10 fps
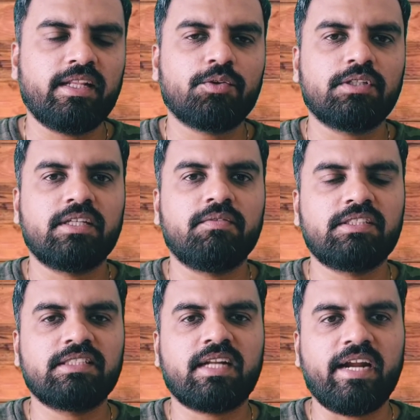So again, the
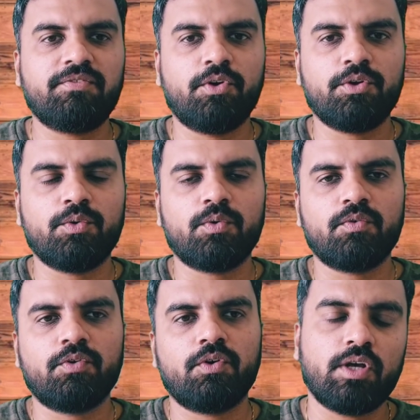question, which is right for
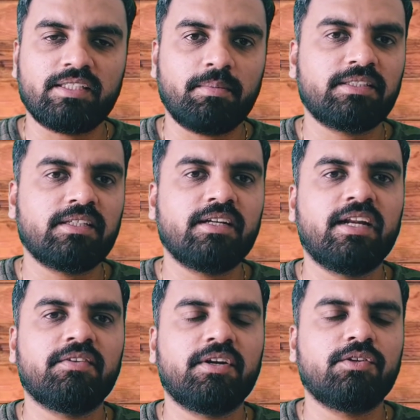you? So as I
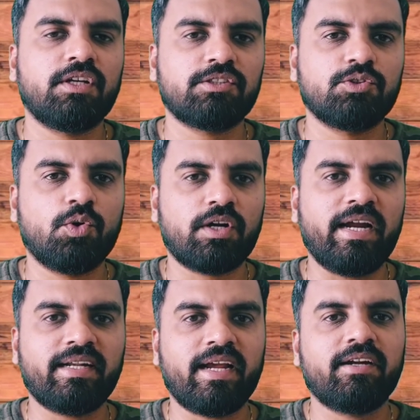mentioned in the earlier video, there is
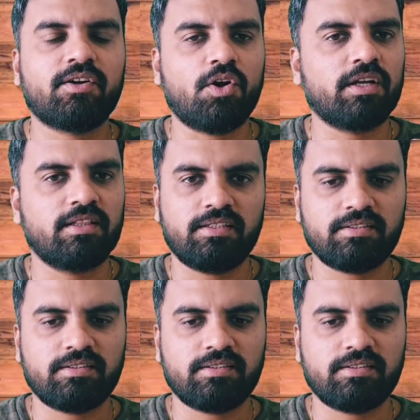no right and